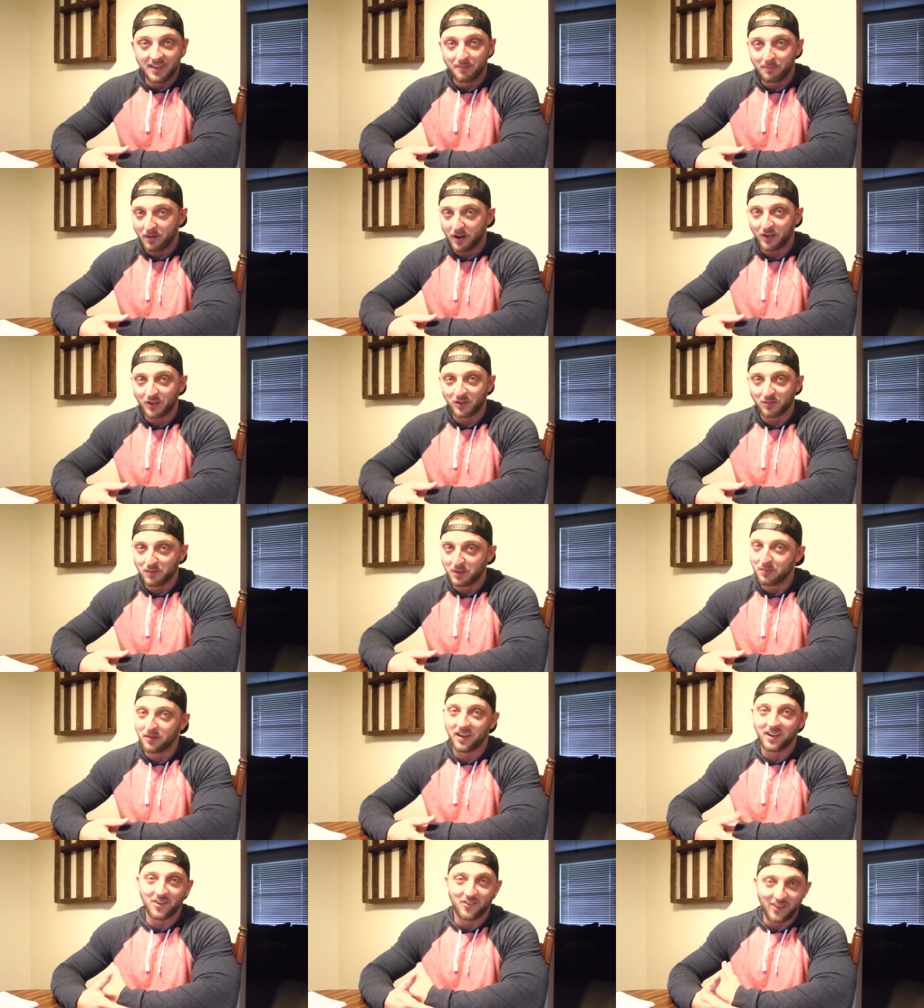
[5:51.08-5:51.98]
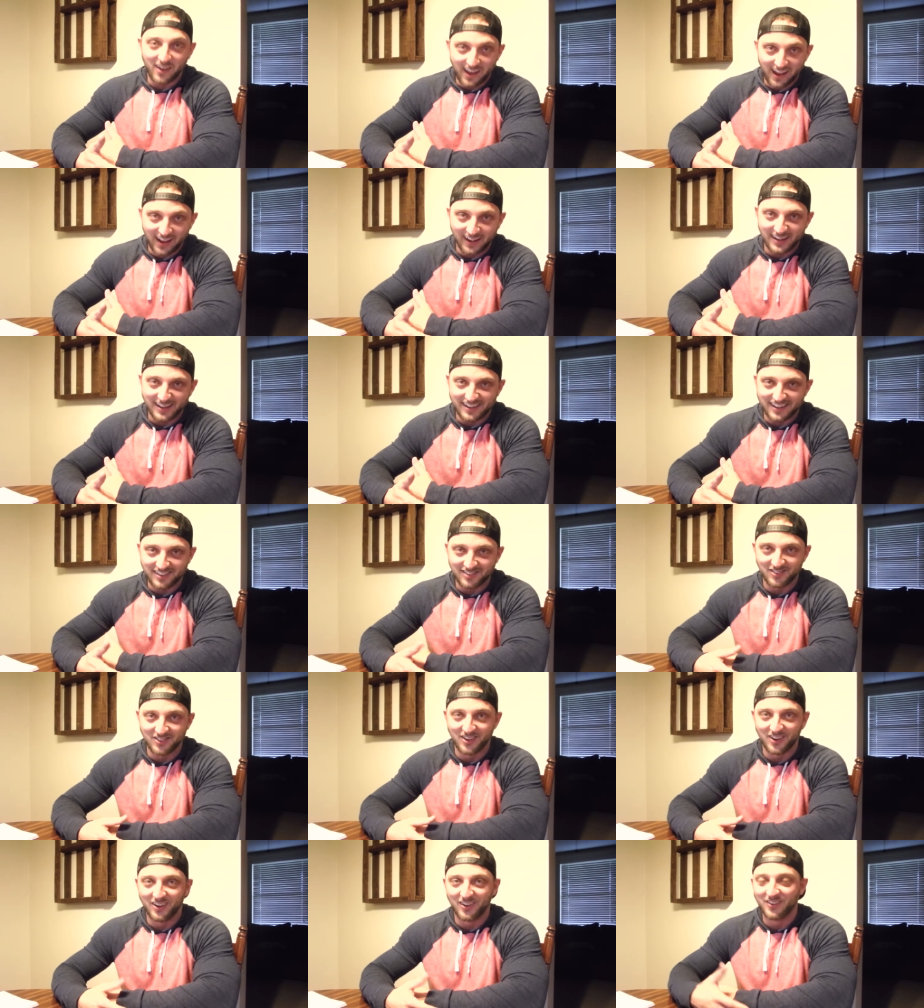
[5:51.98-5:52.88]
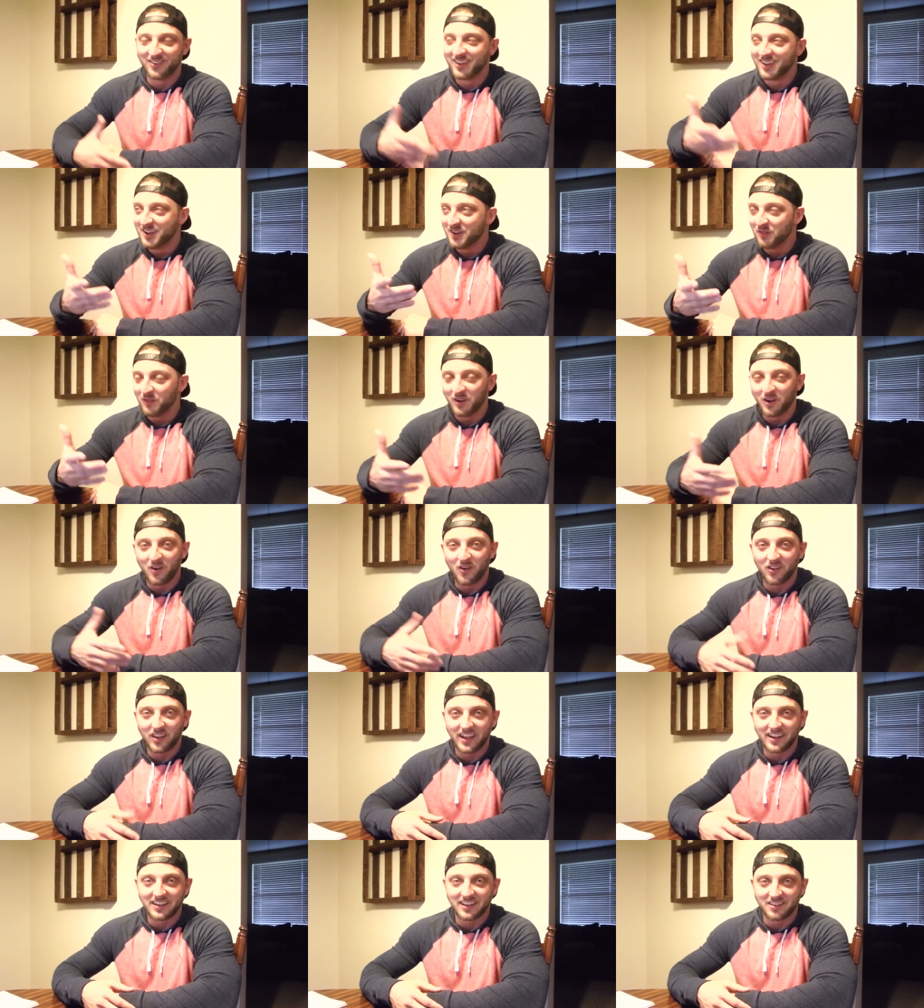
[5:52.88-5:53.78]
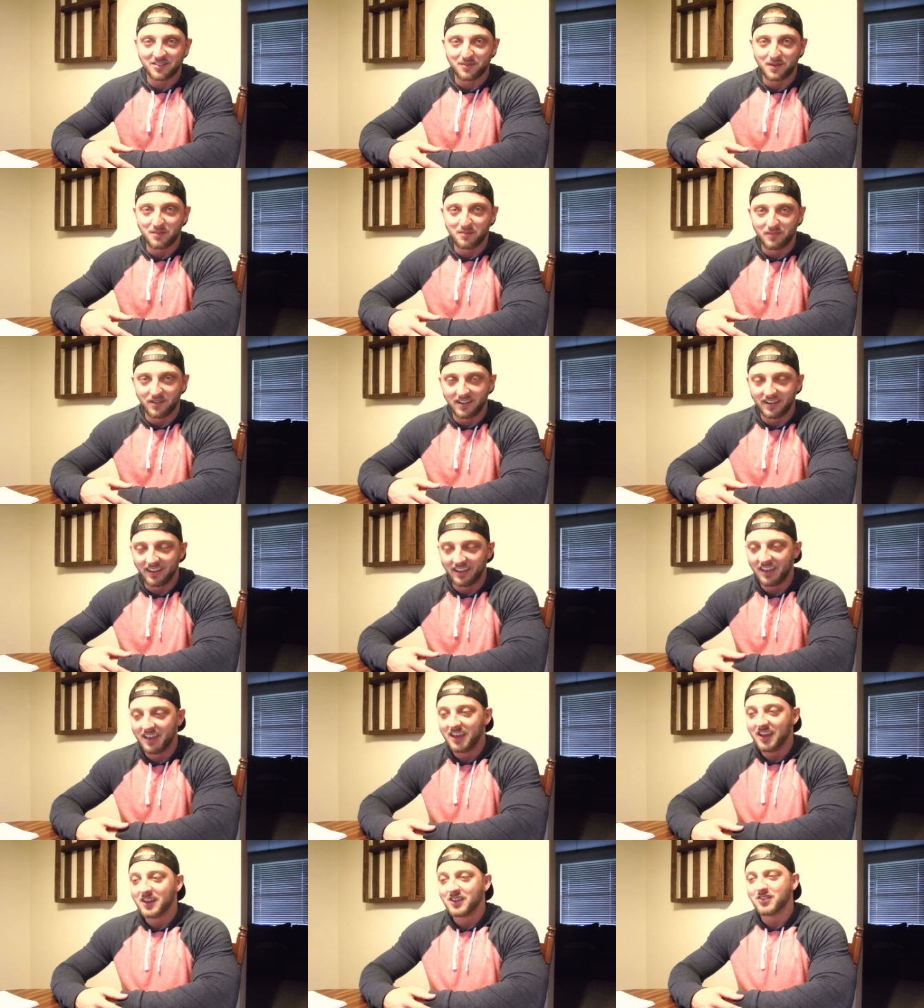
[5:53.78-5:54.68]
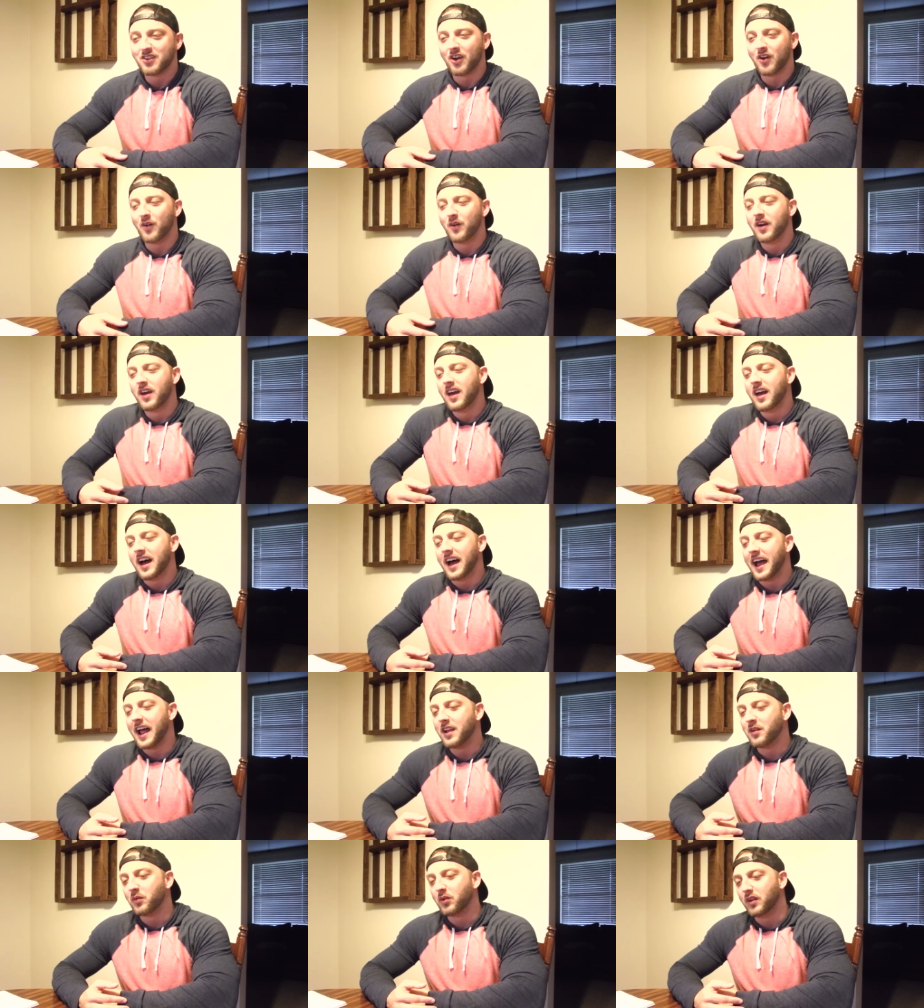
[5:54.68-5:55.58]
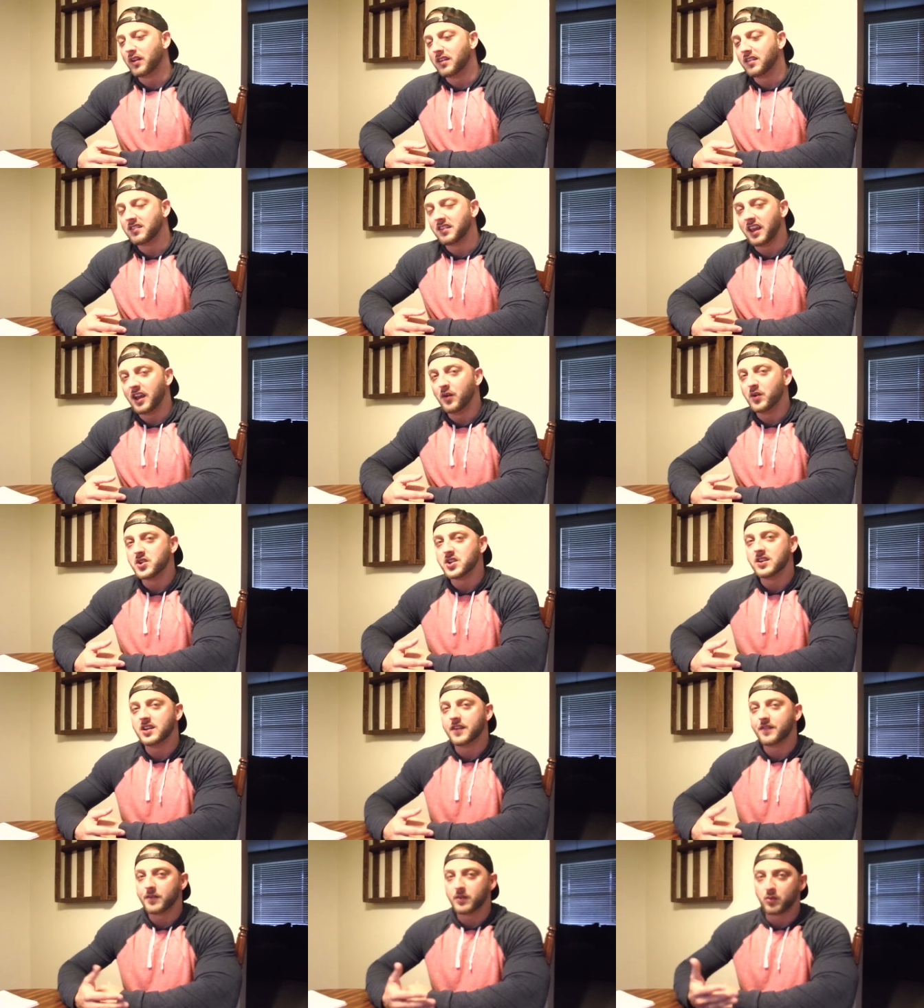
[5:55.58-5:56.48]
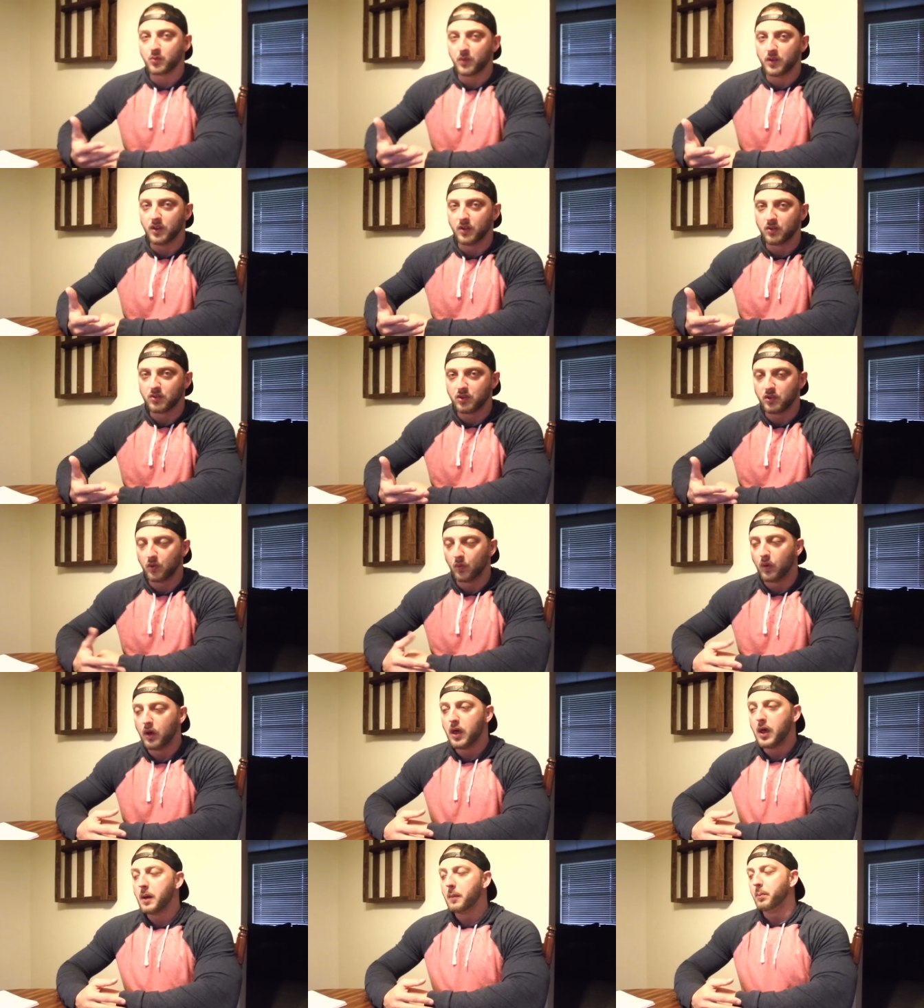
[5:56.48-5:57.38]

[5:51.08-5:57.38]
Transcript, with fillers: bothers me, but I don't hate it, because, you know, we all like to spend money. So I had to really distinguish the difference between those two.